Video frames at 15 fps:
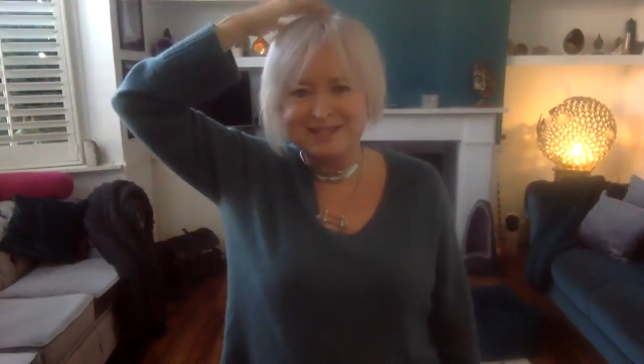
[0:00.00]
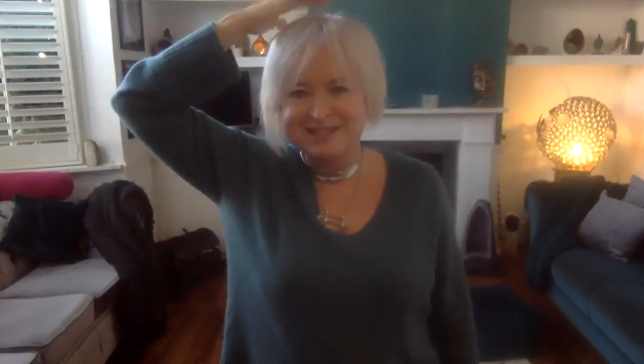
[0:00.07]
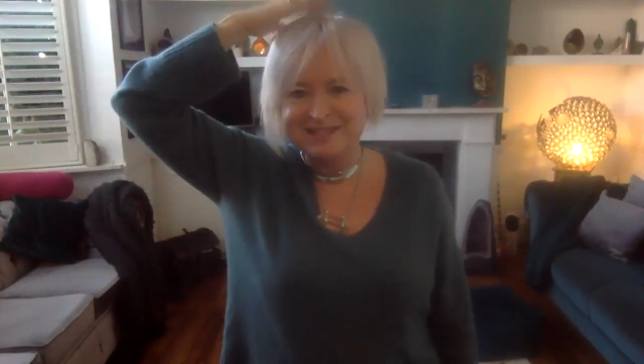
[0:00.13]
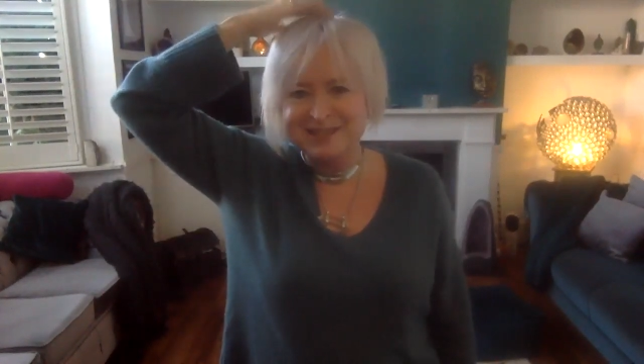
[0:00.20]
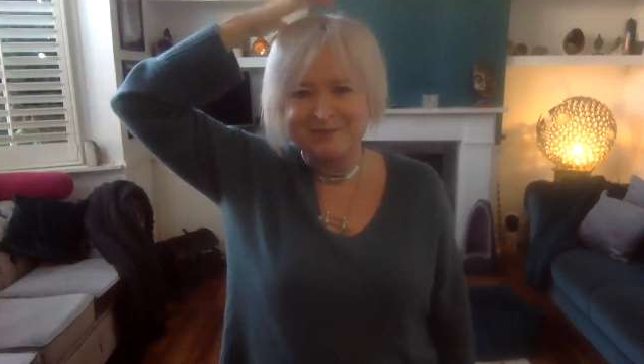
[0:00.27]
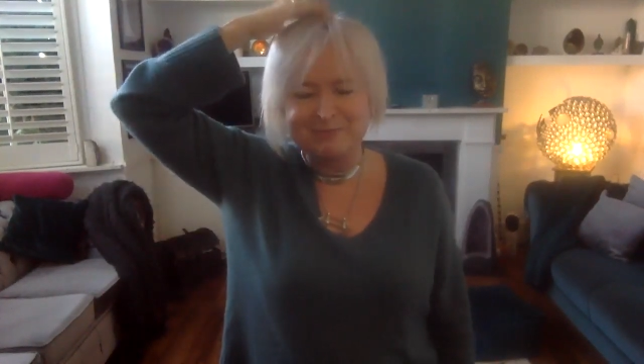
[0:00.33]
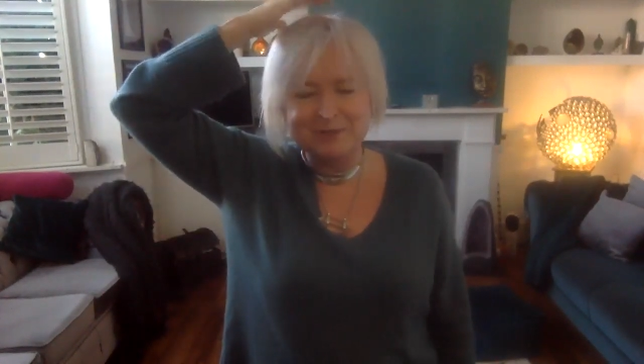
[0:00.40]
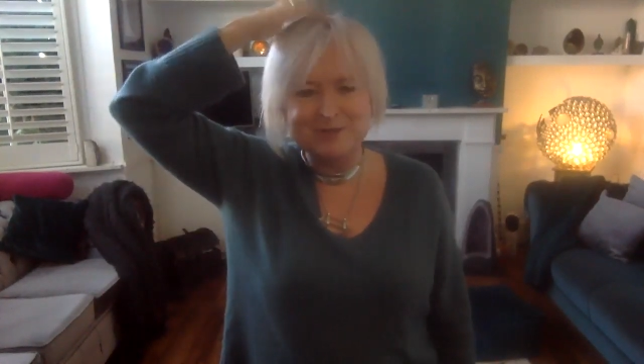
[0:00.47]
because
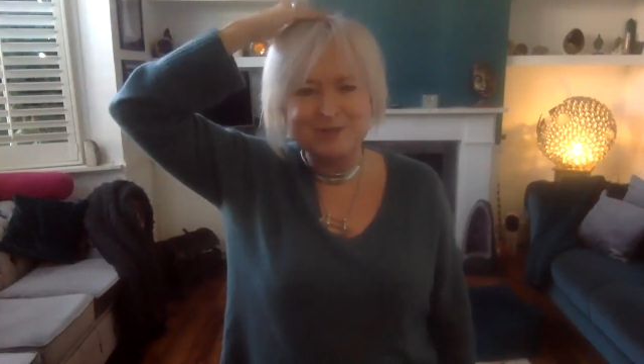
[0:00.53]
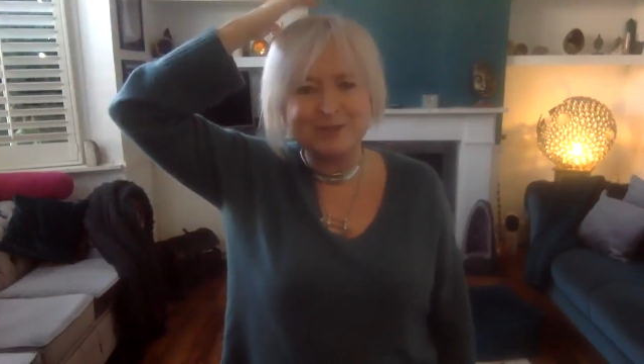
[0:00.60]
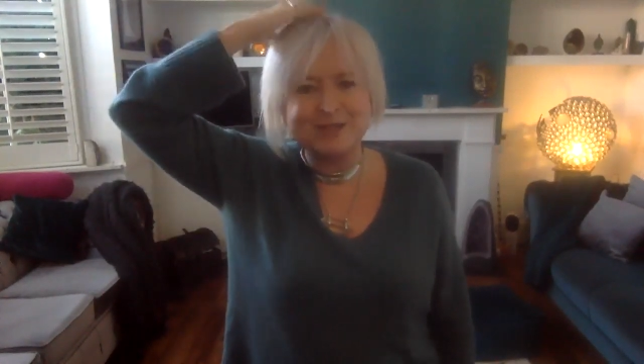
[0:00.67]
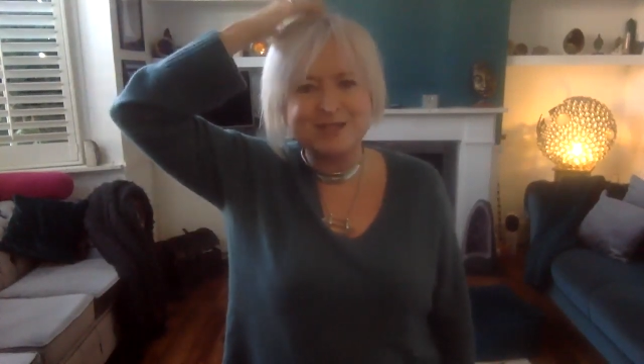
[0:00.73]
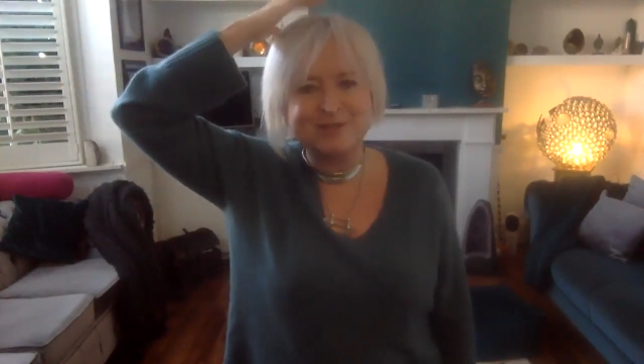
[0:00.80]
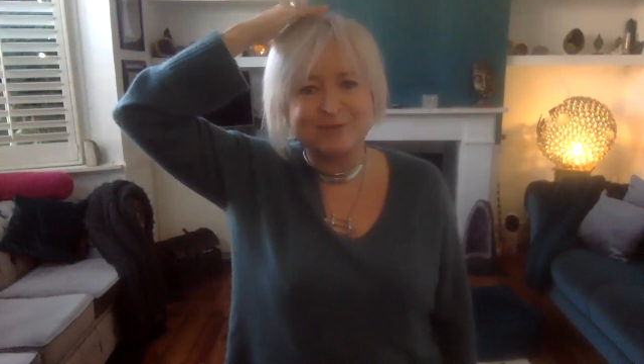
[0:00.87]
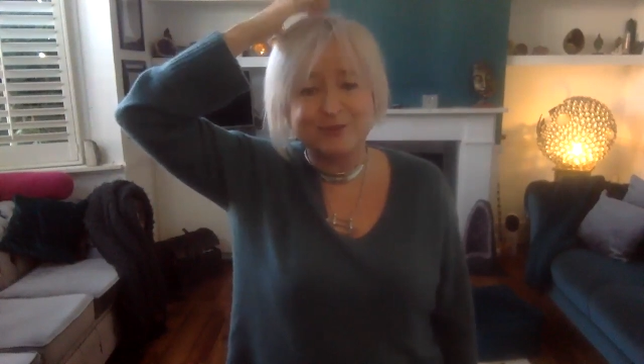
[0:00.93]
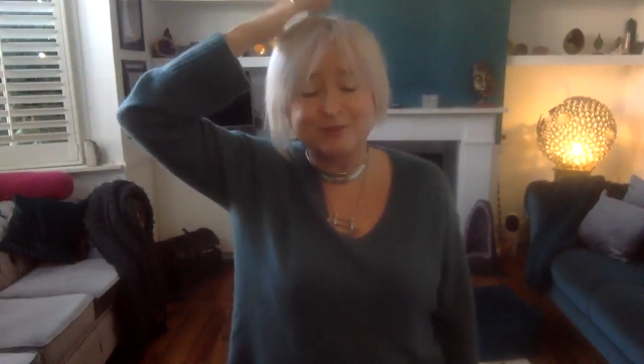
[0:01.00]
I've been doing
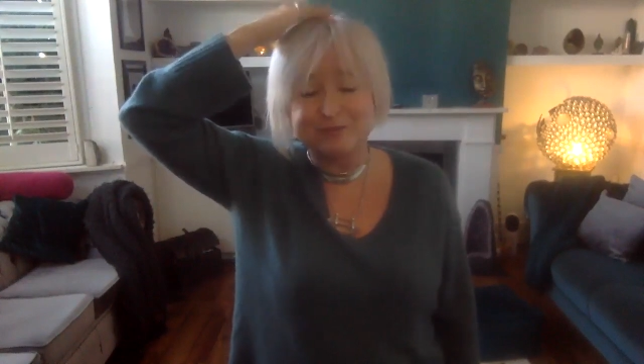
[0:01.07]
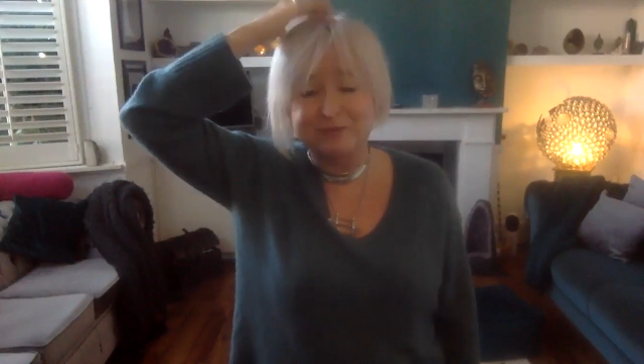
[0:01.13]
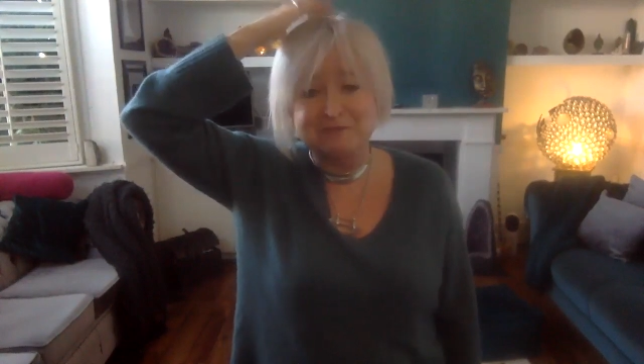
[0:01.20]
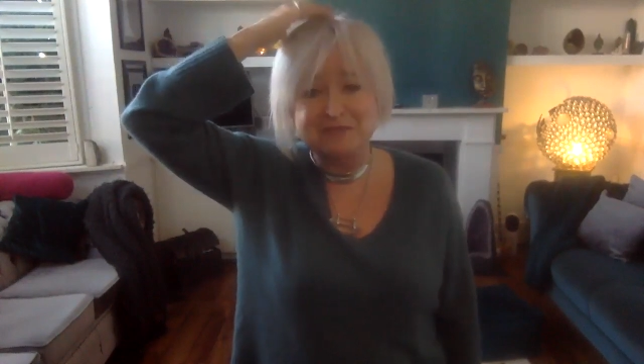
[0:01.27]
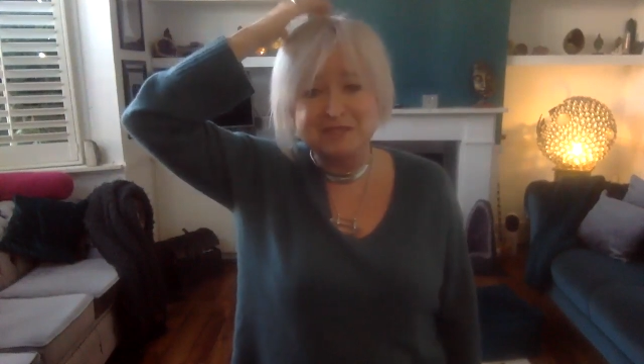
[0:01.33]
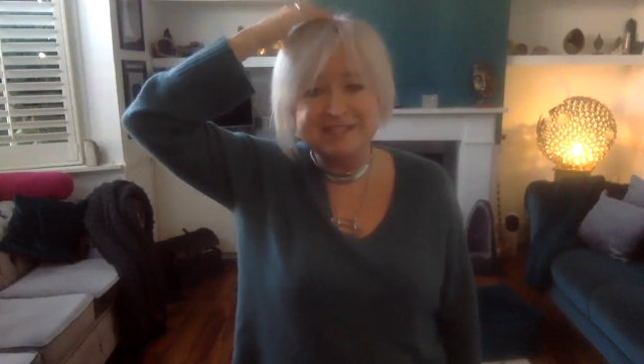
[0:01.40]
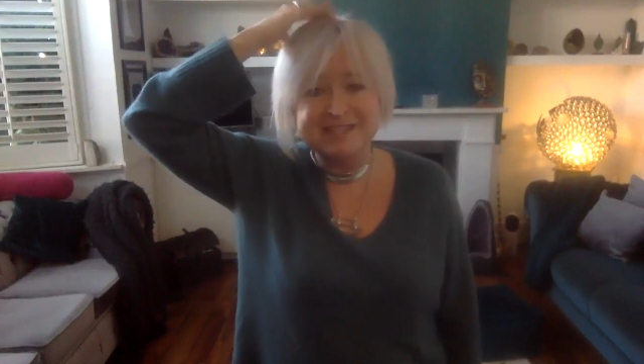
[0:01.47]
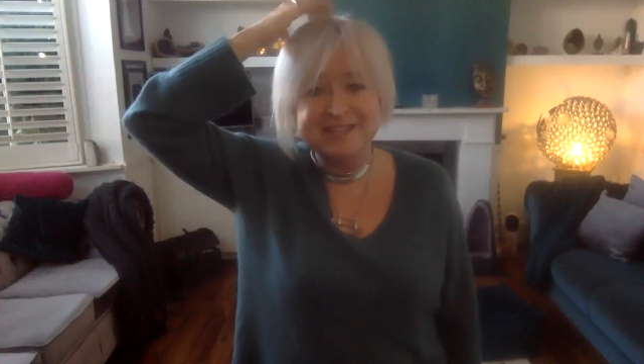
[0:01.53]
this for
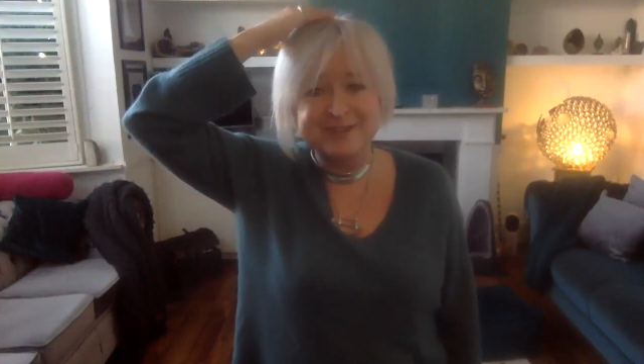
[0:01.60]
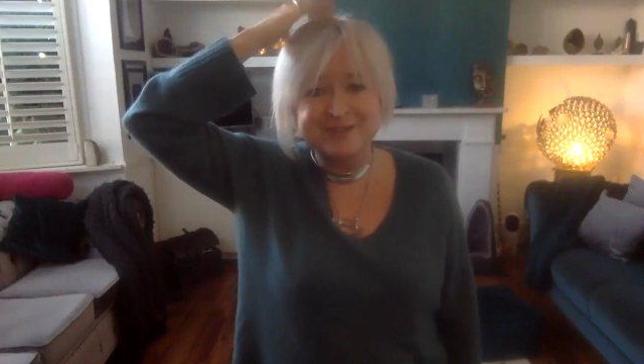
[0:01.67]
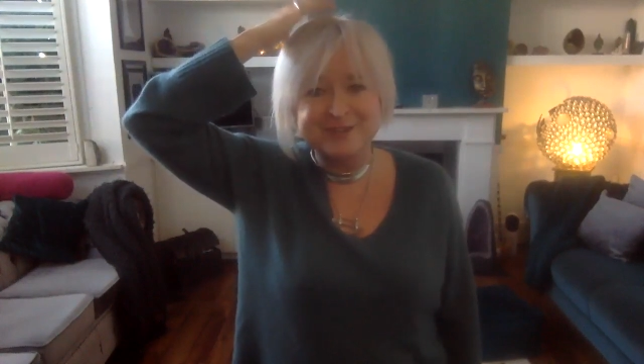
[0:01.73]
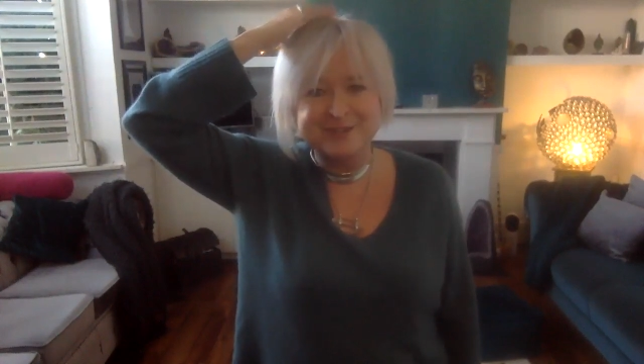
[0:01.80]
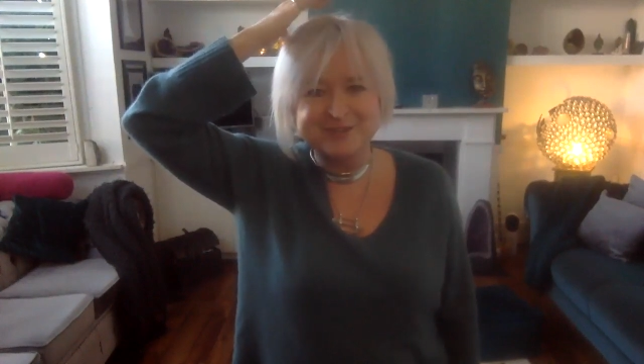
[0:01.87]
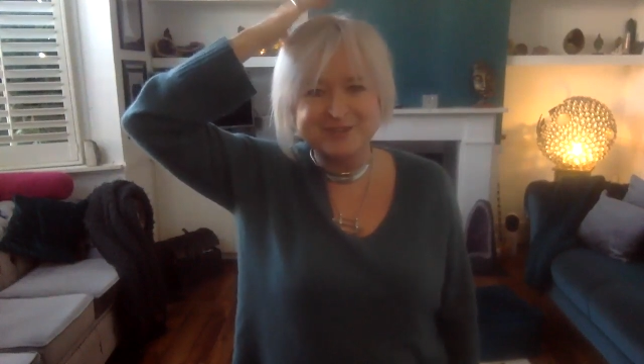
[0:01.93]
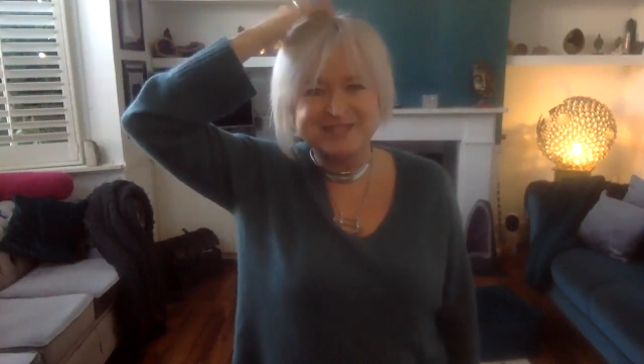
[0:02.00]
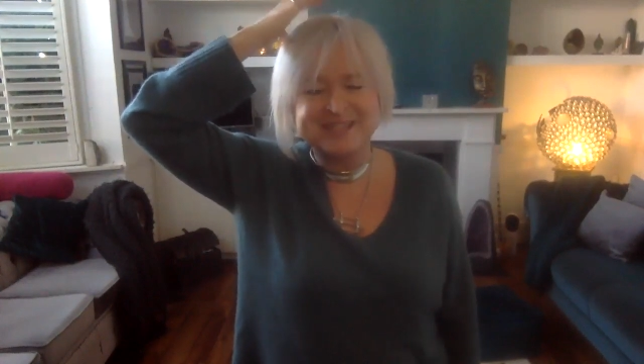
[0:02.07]
15 years. So